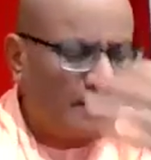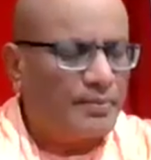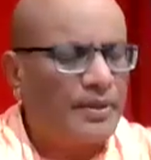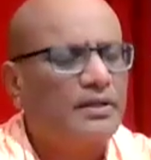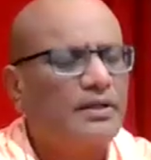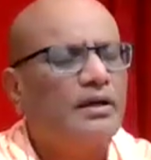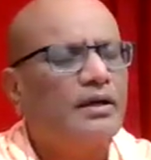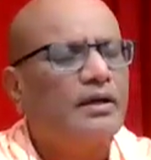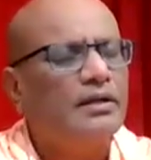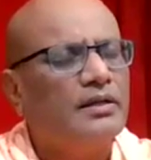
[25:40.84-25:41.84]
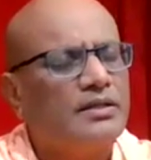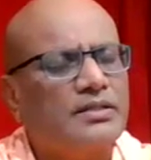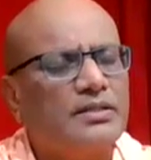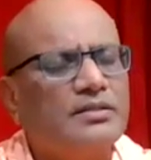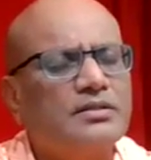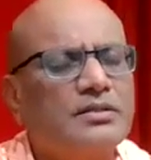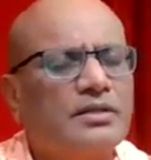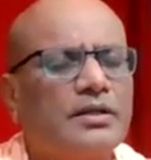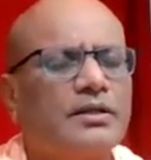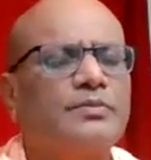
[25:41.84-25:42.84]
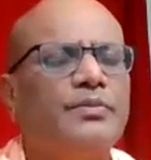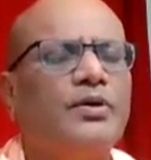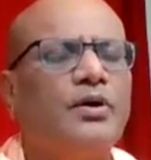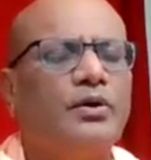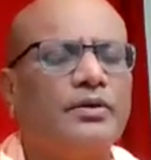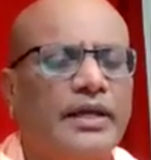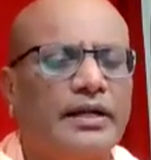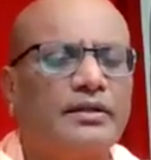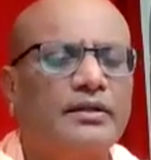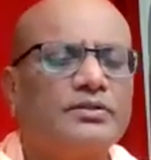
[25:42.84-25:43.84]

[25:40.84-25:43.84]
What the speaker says: but in essence, it is beyond that.